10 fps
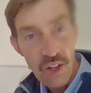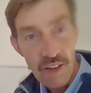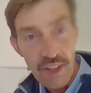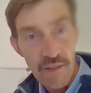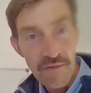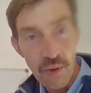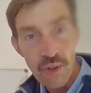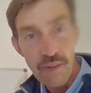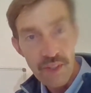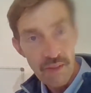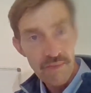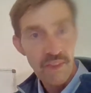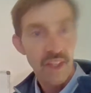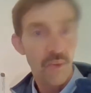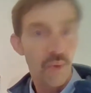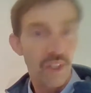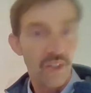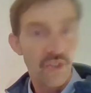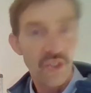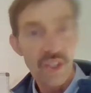I've got 4 of you, and we
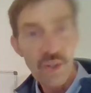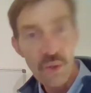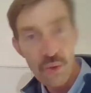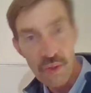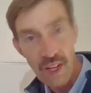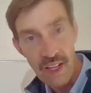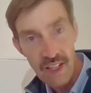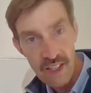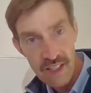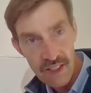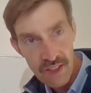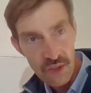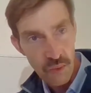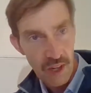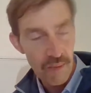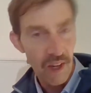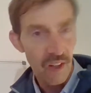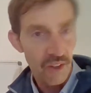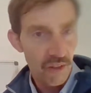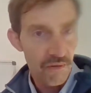can see who that is. Why am I
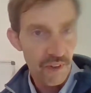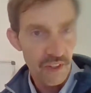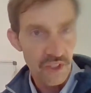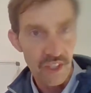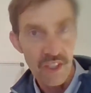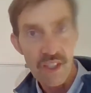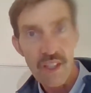looking fuzzy?